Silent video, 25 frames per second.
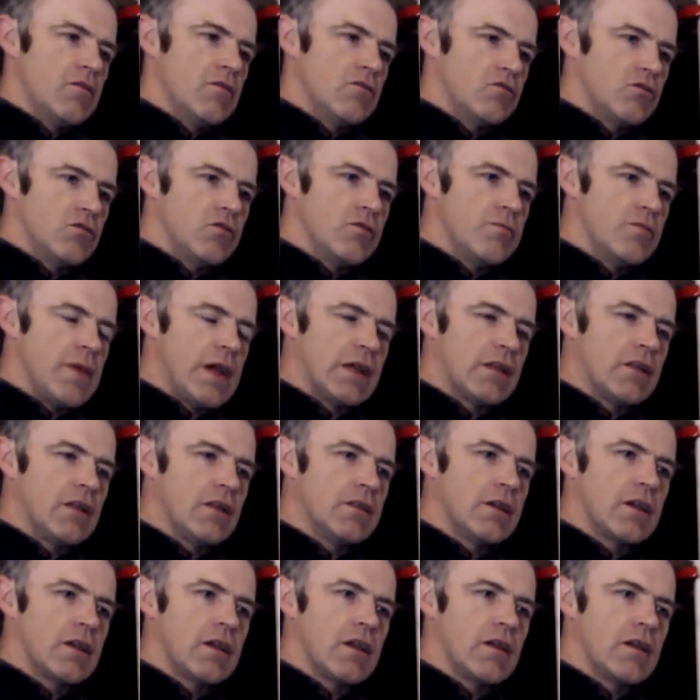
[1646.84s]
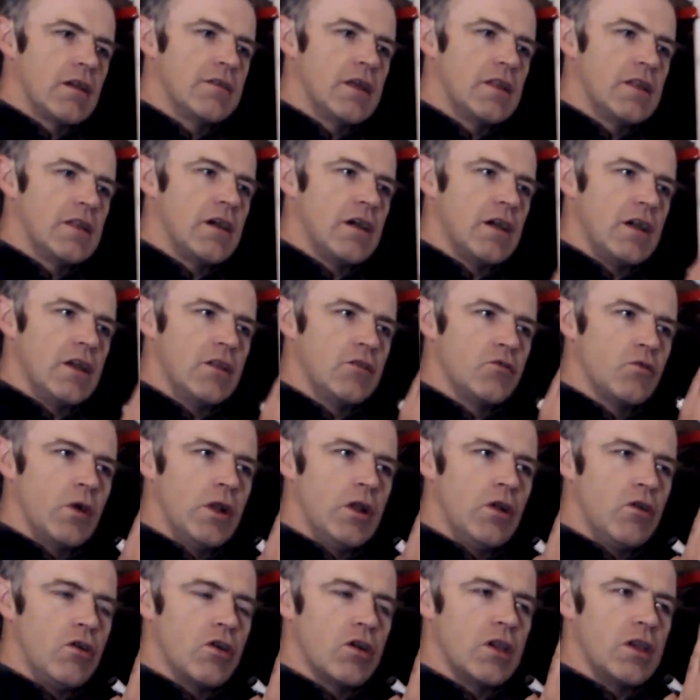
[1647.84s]
magnetic antenna, it will
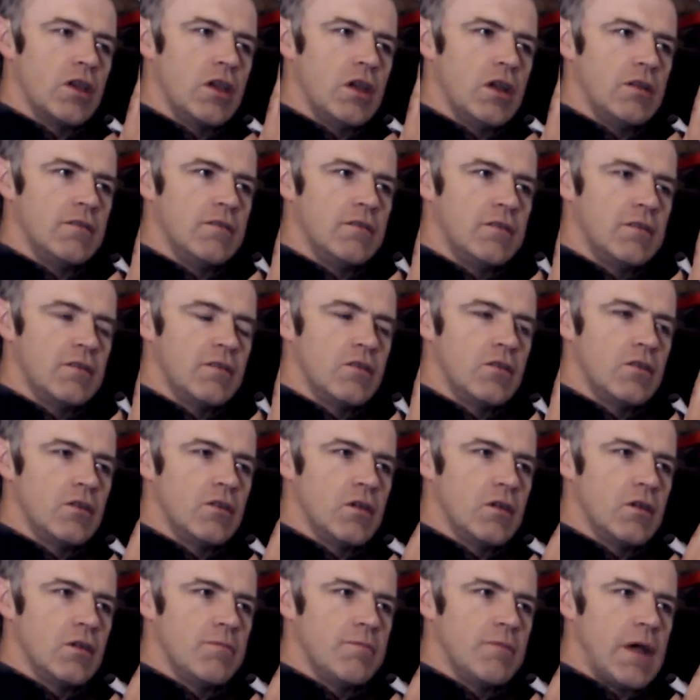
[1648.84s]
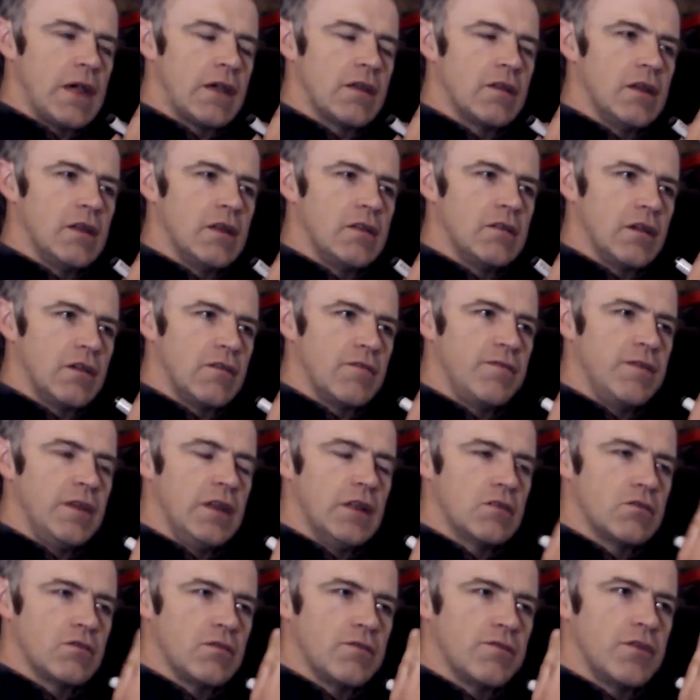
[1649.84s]
orient the magnetic
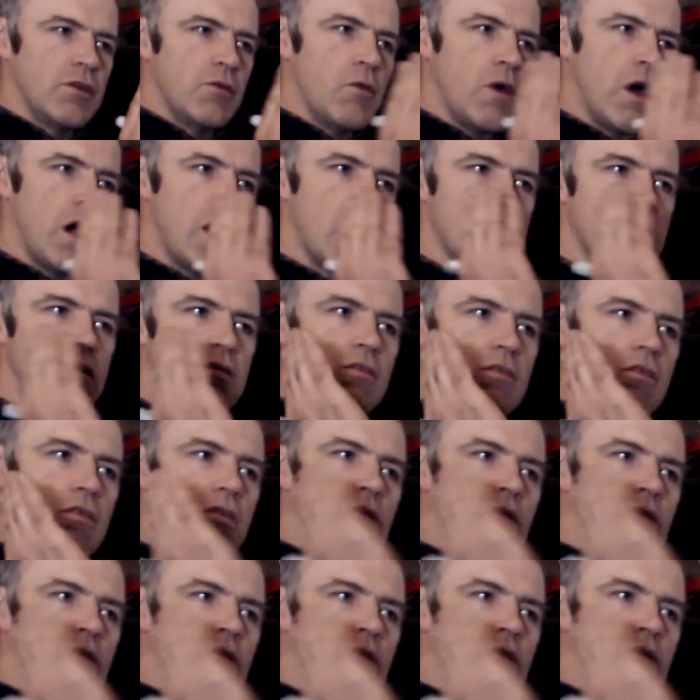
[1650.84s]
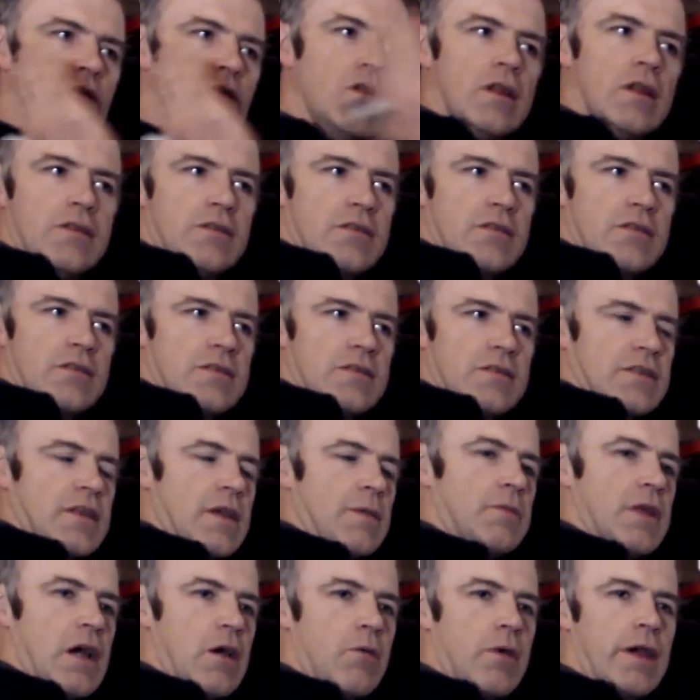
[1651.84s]
field of the wire all in the same
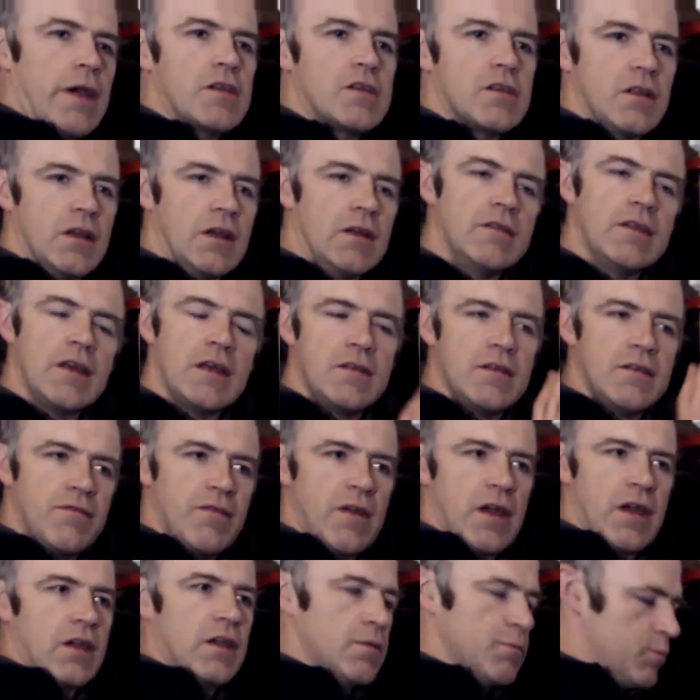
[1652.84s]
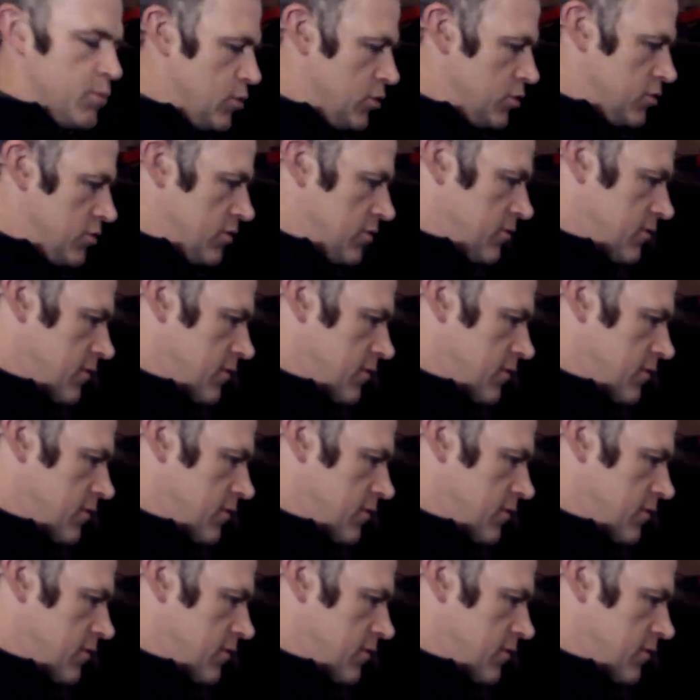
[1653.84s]
direction, and that is very important.